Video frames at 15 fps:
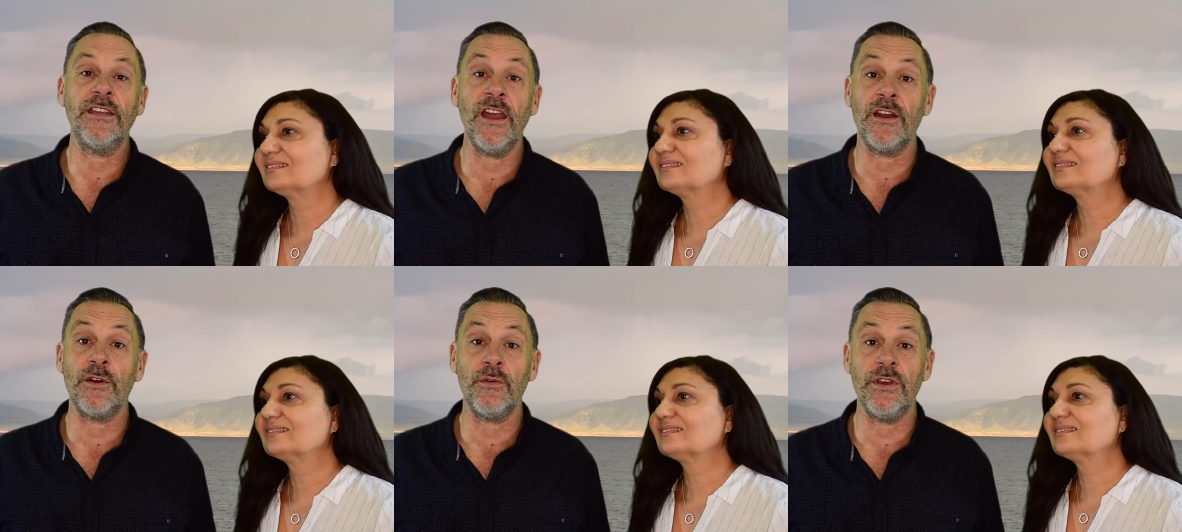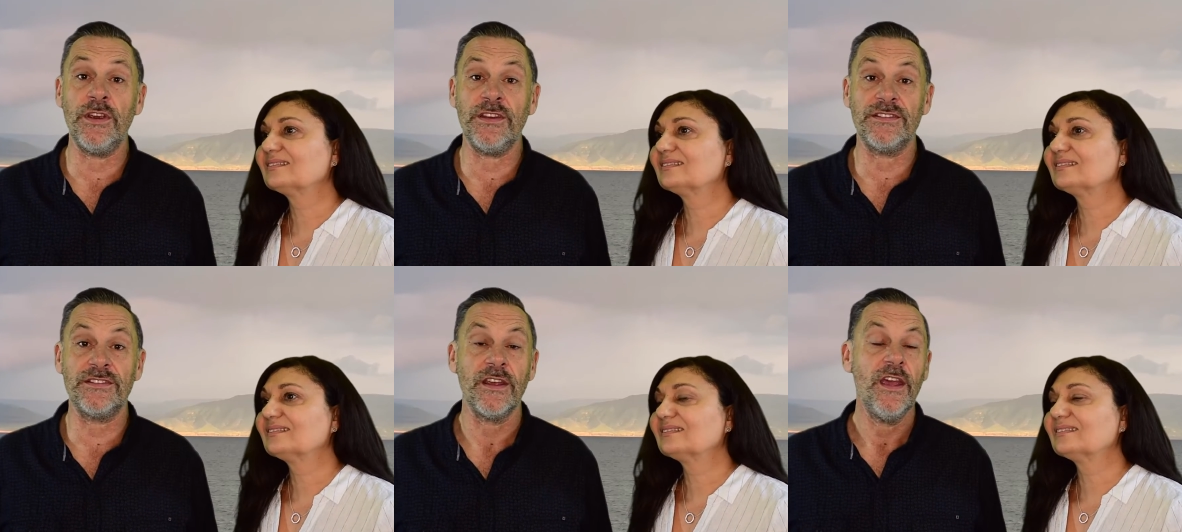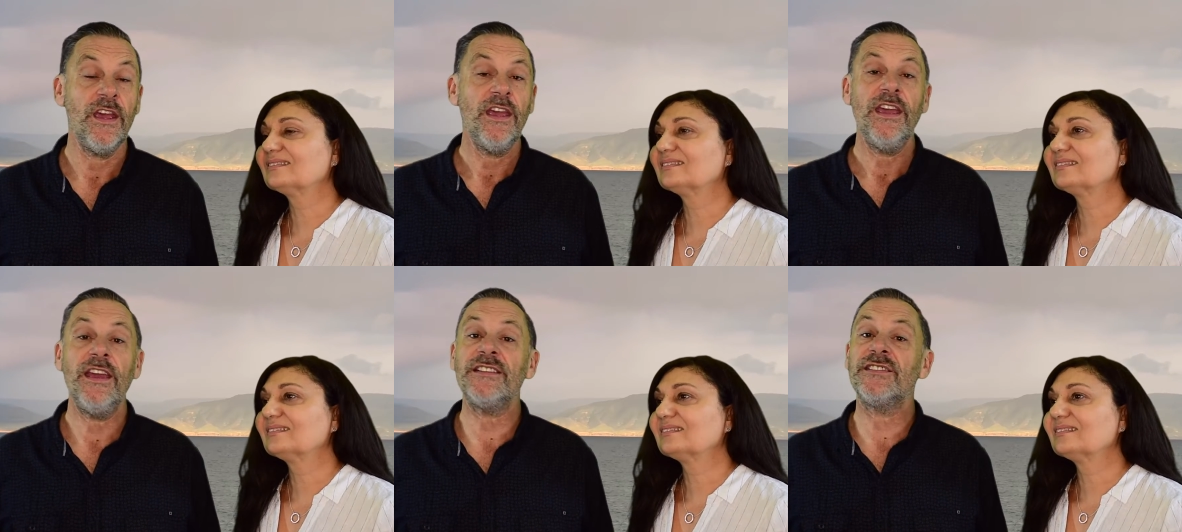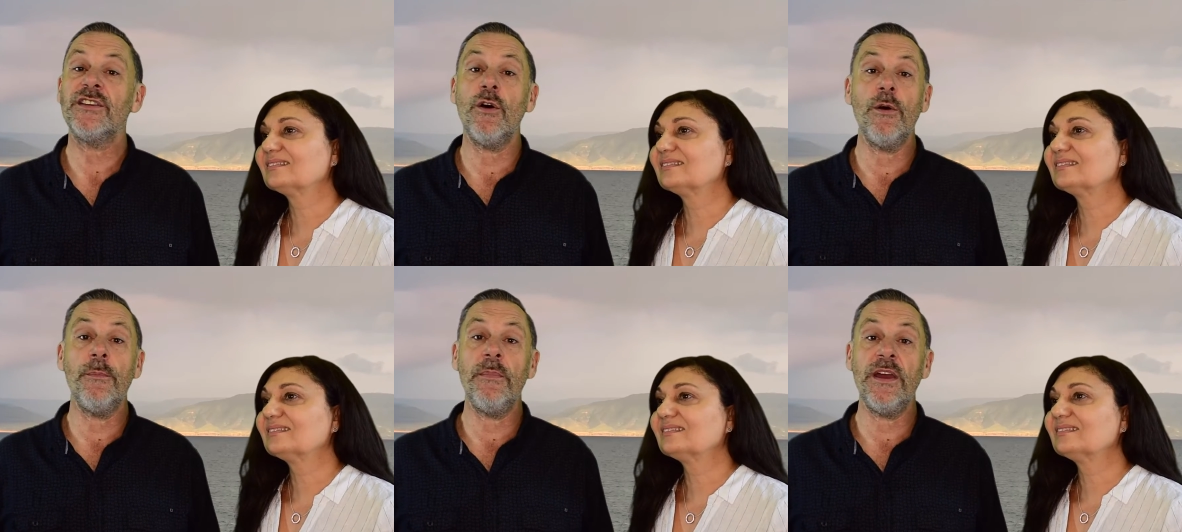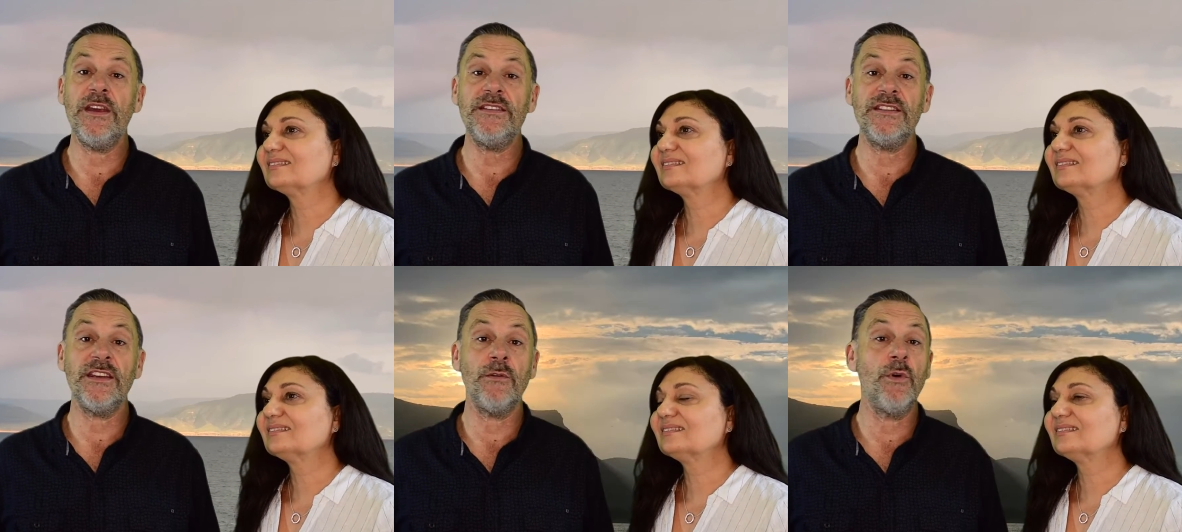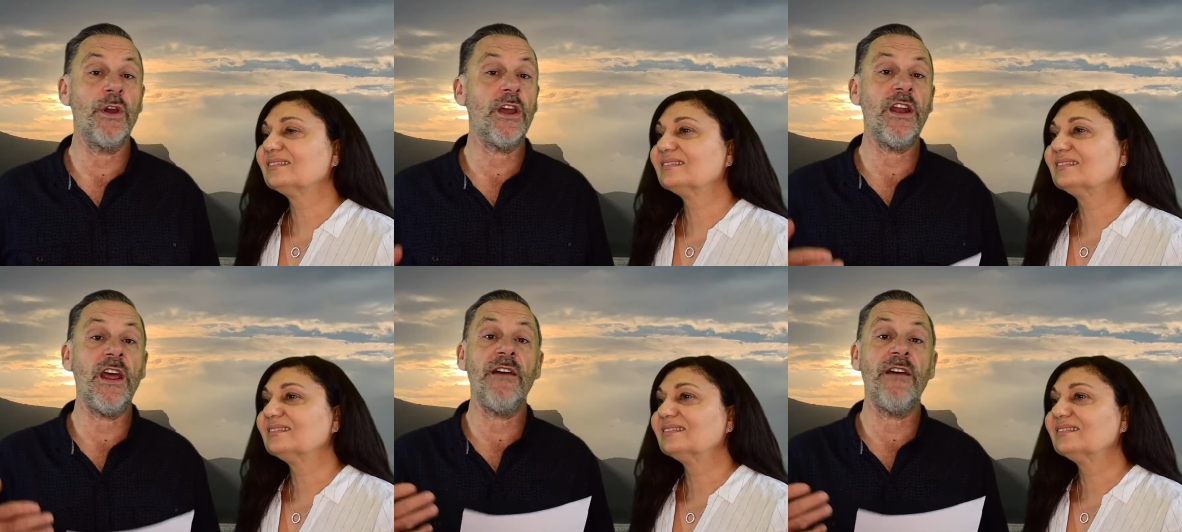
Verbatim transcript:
Speaker 1: Gadarenes. It's so amazing. We're going